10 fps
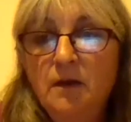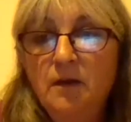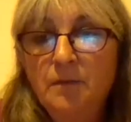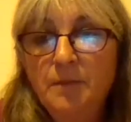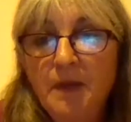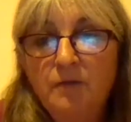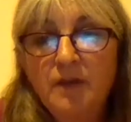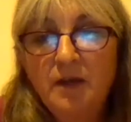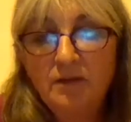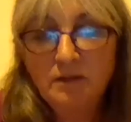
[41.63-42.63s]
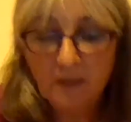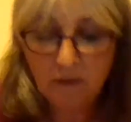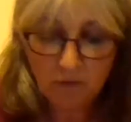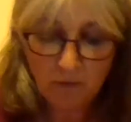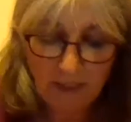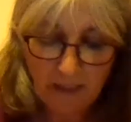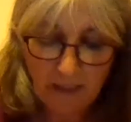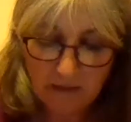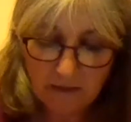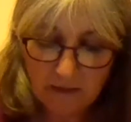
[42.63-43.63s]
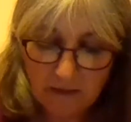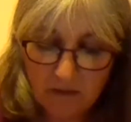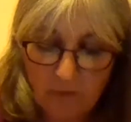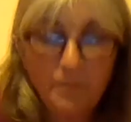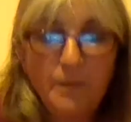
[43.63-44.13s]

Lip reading: healthcare and social care system,